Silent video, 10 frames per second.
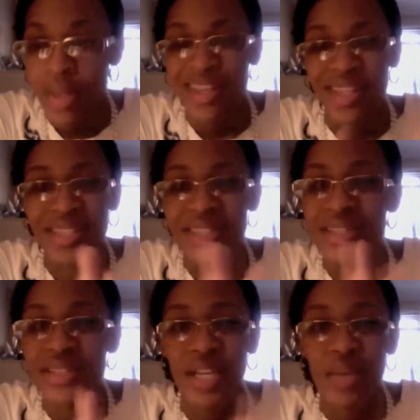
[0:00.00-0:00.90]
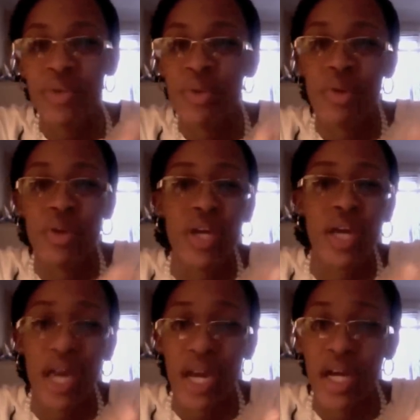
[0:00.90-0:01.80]
This is the same with growing your
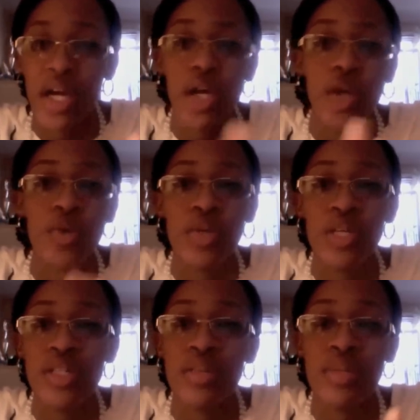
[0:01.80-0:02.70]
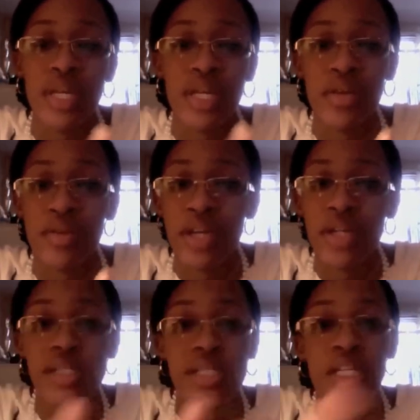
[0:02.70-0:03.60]
hair. You need to be eating right. You
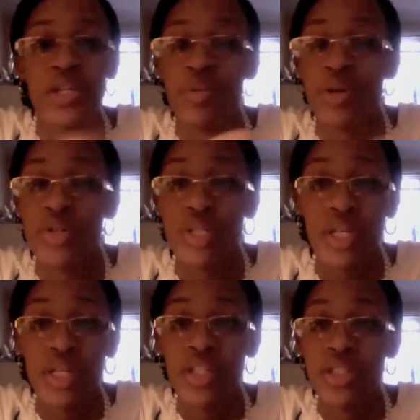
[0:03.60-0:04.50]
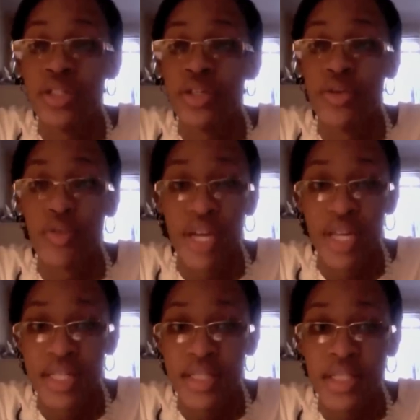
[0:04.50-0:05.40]
need to eat your proteins, your
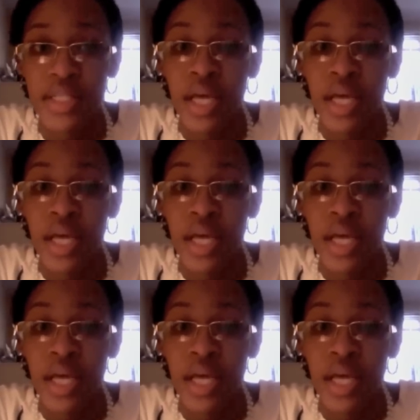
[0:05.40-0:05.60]
grains,